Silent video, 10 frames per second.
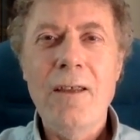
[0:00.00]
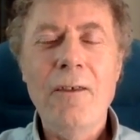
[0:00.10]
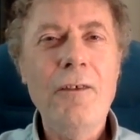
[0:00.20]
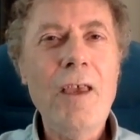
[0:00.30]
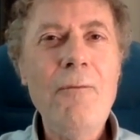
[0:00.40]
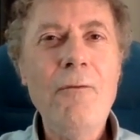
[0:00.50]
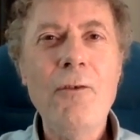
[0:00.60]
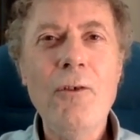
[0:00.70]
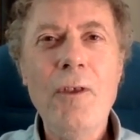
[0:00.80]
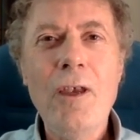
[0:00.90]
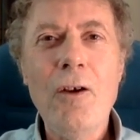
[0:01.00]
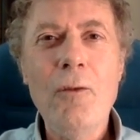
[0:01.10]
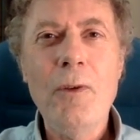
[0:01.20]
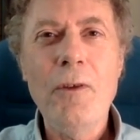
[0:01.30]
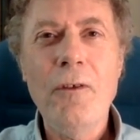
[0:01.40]
The same for the
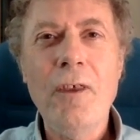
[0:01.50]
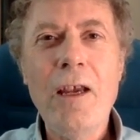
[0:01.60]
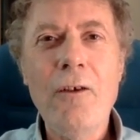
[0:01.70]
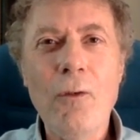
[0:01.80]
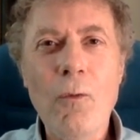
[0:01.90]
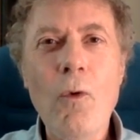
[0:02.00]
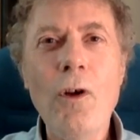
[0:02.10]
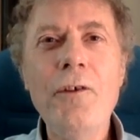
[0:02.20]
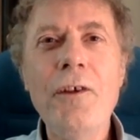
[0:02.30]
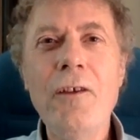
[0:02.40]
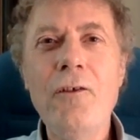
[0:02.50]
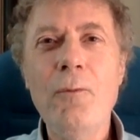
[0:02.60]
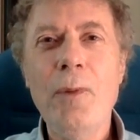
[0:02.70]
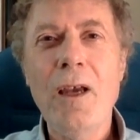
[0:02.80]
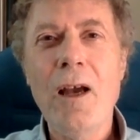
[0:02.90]
open sacral, wanting to
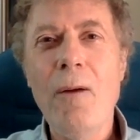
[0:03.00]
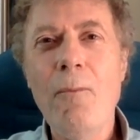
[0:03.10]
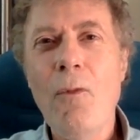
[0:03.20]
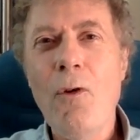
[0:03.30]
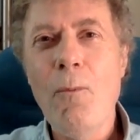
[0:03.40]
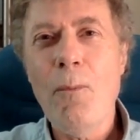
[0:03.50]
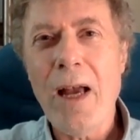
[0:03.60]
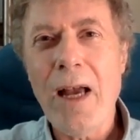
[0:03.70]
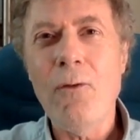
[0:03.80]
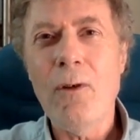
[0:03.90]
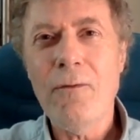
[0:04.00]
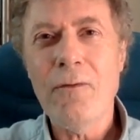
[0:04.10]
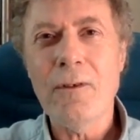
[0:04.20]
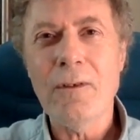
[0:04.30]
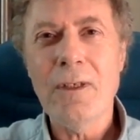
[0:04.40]
become more
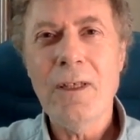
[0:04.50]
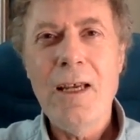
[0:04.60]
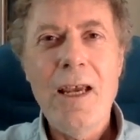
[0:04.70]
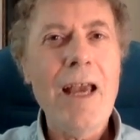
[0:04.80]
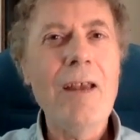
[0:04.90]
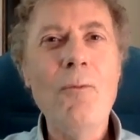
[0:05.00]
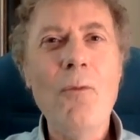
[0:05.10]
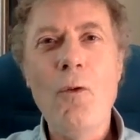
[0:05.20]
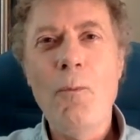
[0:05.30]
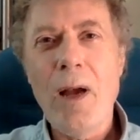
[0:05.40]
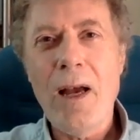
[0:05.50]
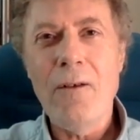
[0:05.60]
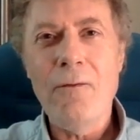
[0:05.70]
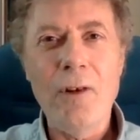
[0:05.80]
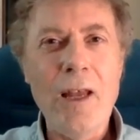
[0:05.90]
powerful and more
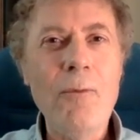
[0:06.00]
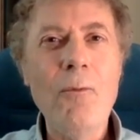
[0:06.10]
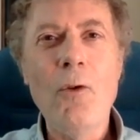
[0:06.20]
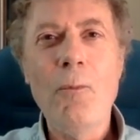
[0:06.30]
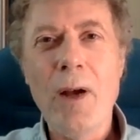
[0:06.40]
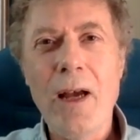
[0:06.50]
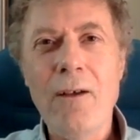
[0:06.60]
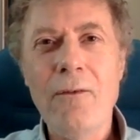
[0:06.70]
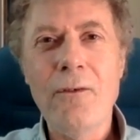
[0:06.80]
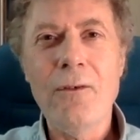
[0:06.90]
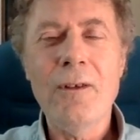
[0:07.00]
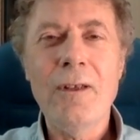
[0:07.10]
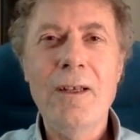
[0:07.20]
powerful and more powerful.